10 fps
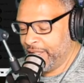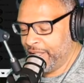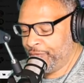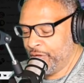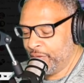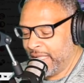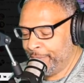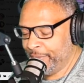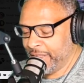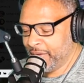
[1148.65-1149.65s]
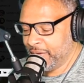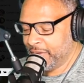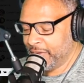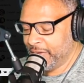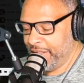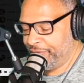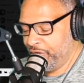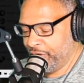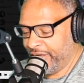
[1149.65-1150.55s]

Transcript: If you let me, if you're